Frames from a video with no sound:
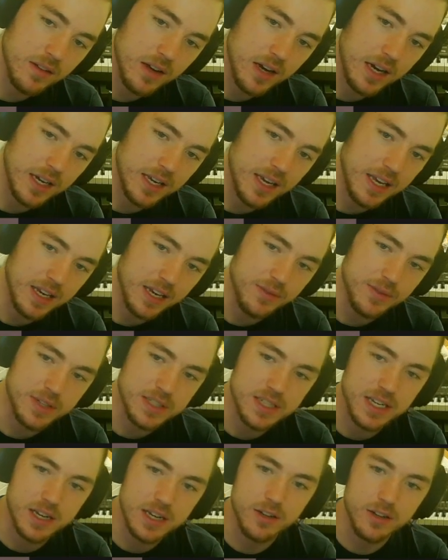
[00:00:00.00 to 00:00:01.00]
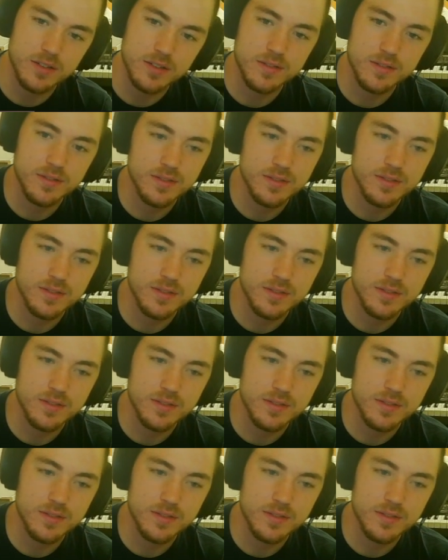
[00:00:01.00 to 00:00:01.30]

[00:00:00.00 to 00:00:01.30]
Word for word: I can't even tell.